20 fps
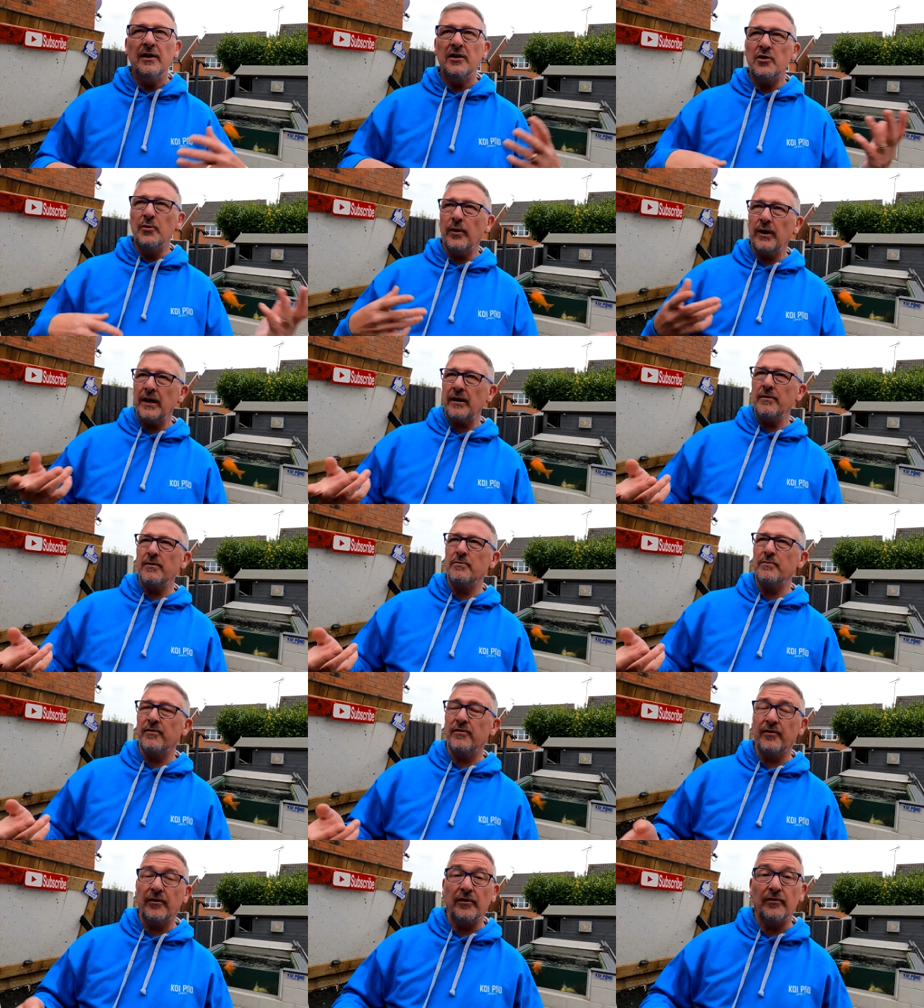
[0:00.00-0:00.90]
Do I keep
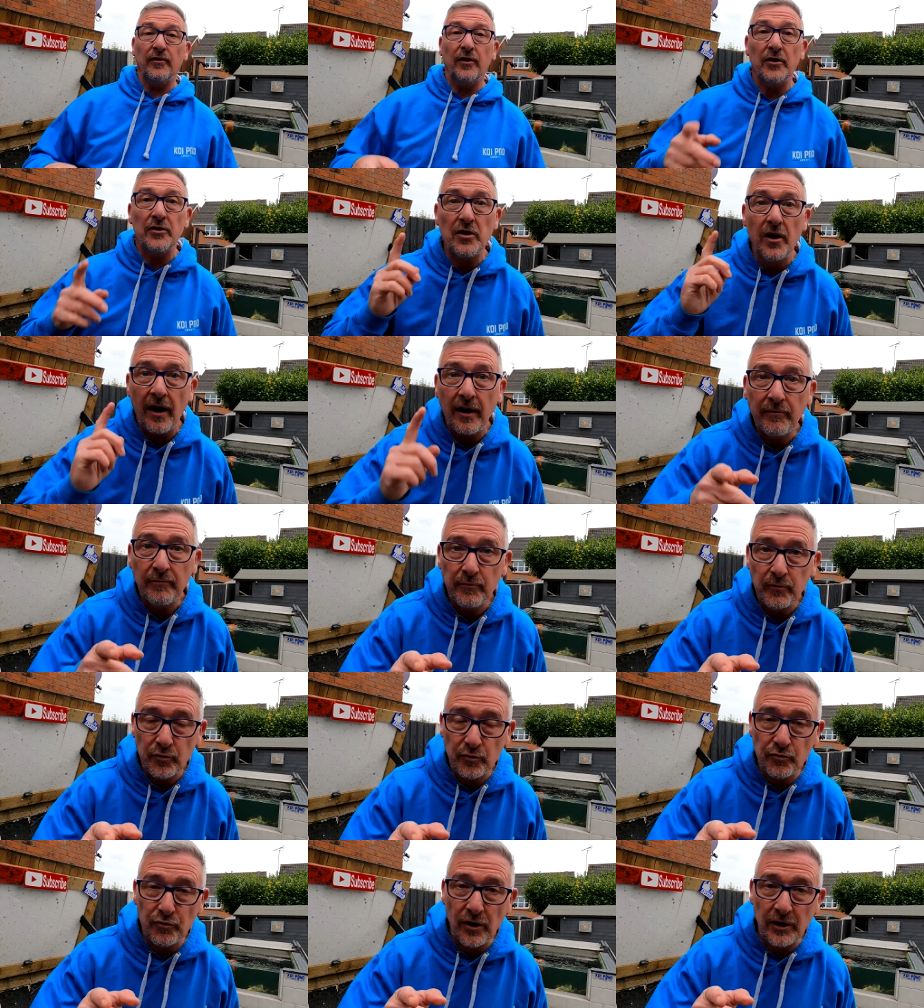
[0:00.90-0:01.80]
using my floss?
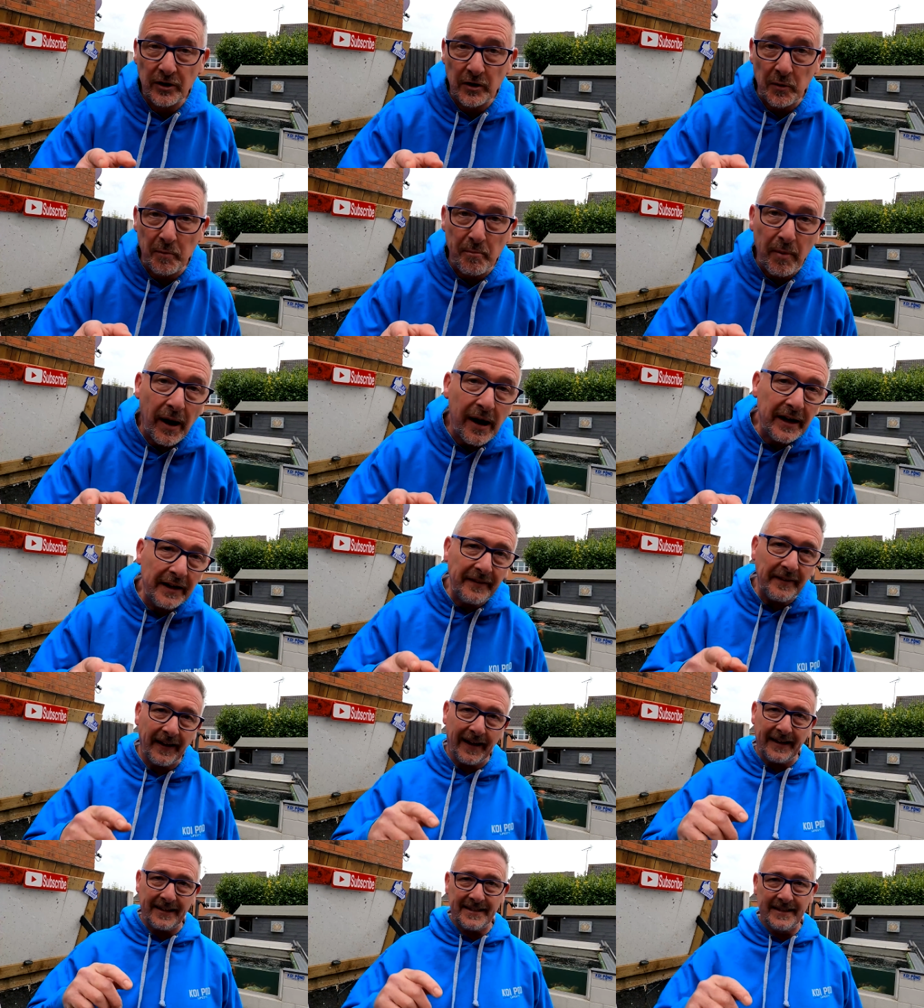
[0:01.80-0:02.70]
Tried to
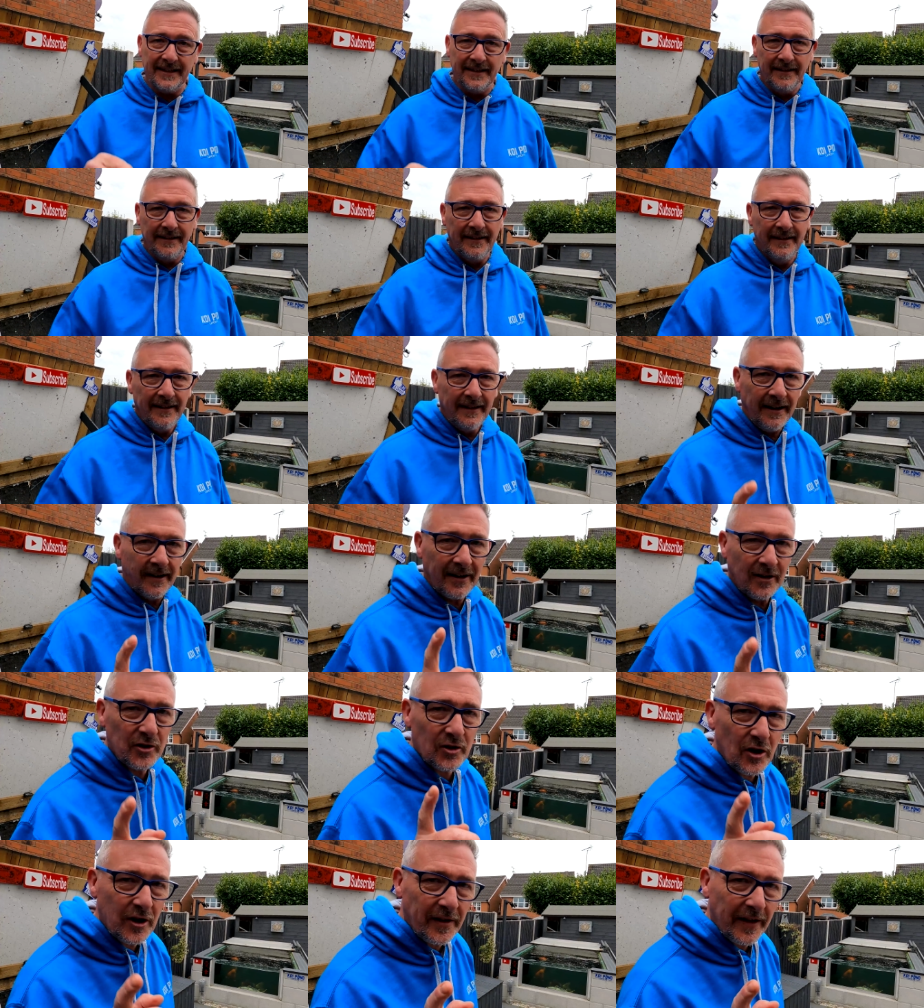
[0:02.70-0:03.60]
combine that, and
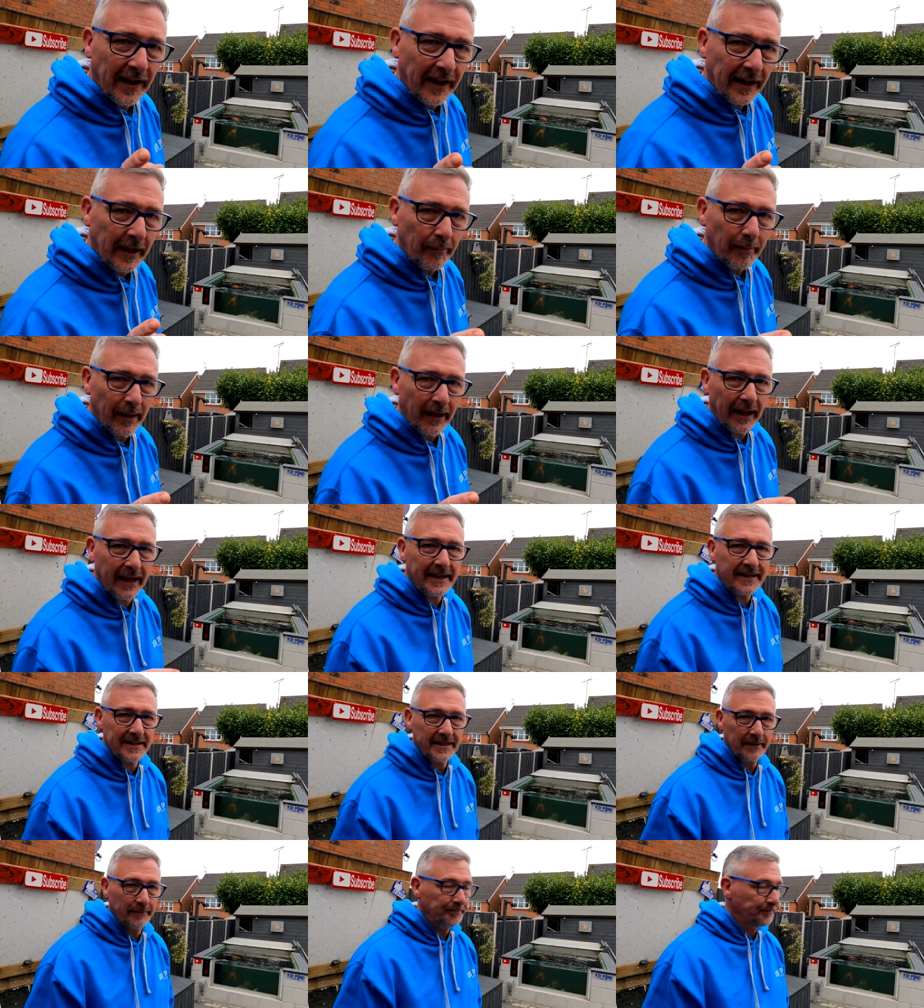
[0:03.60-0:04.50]
I'll show you that a little bit
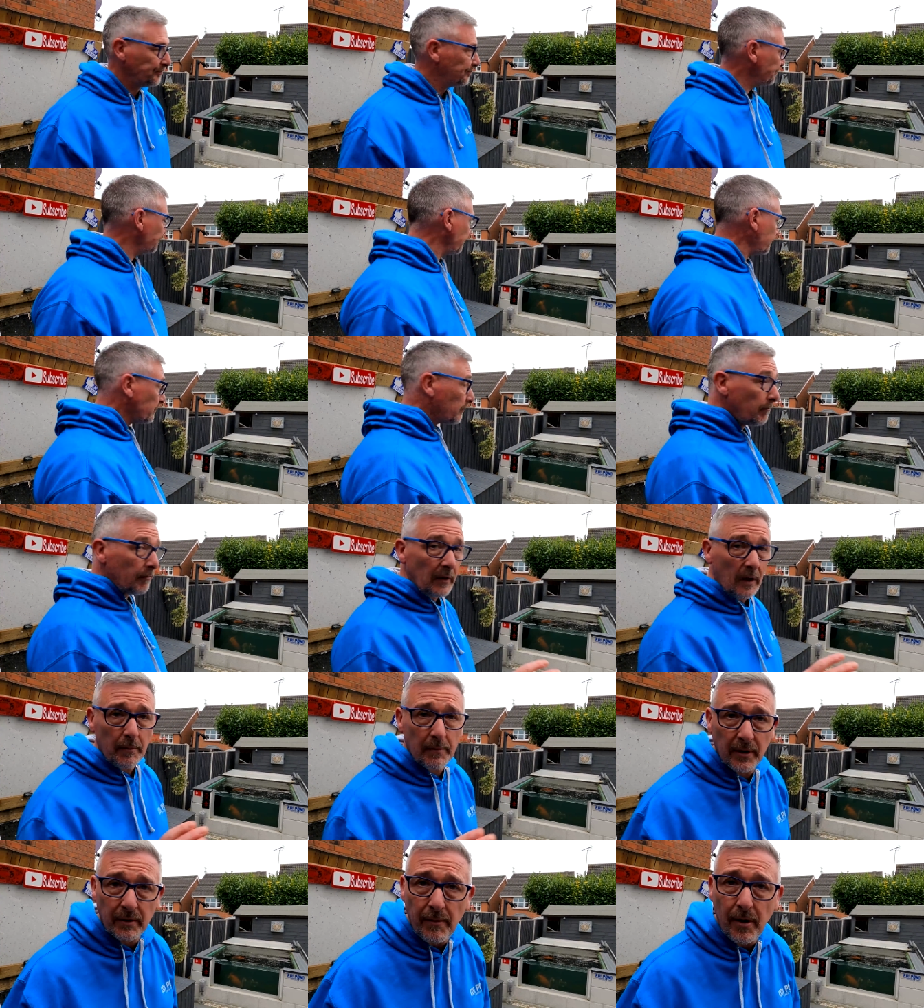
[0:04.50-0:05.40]
later.
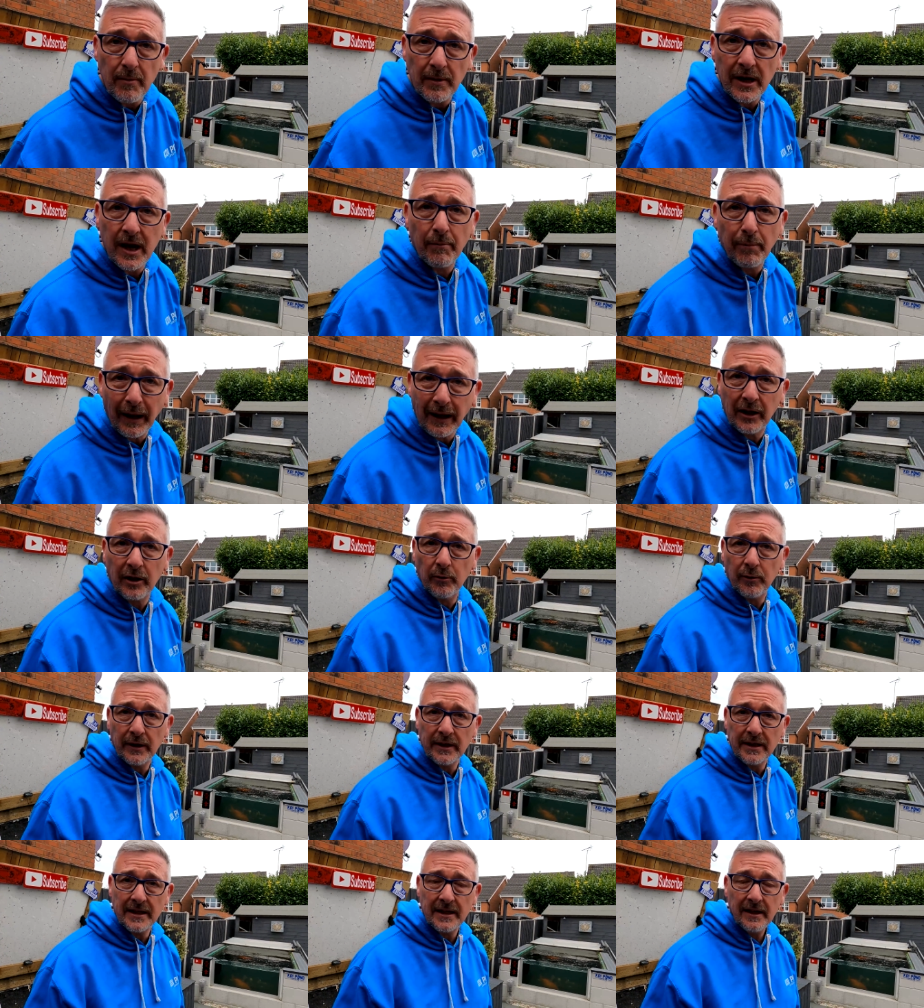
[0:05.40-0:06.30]
But at the moment, yeah, blanket
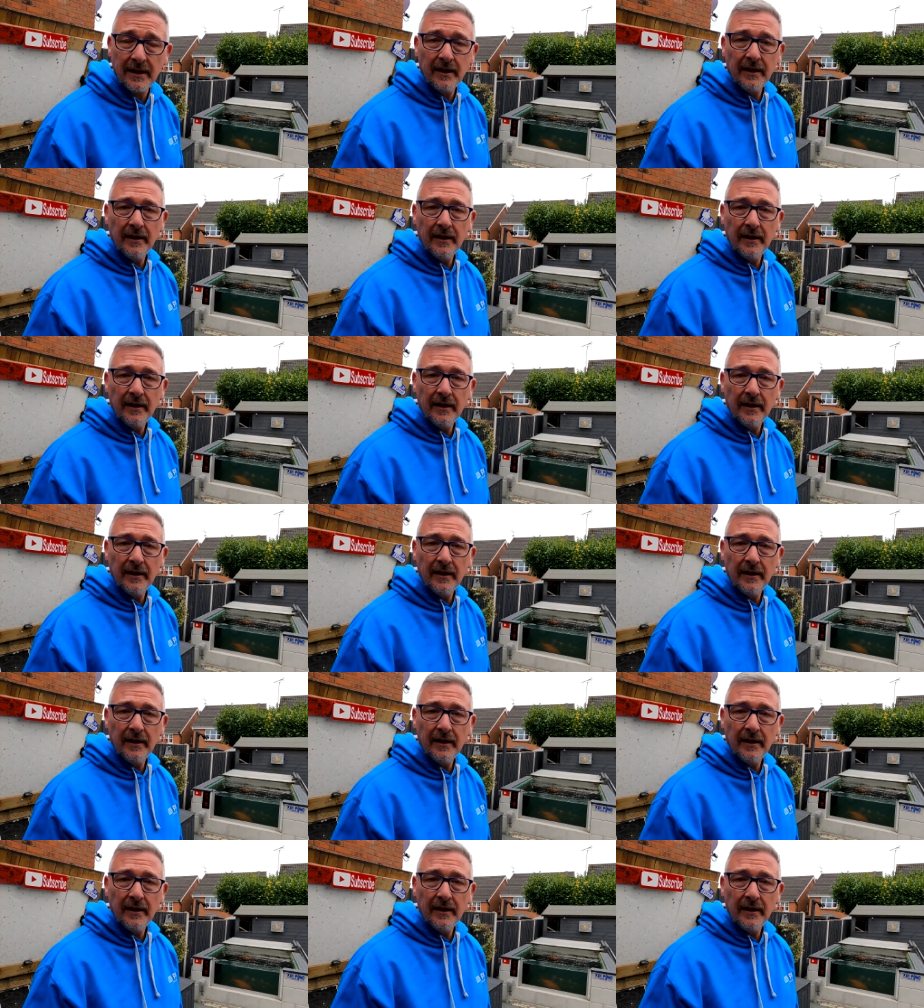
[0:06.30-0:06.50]
weed.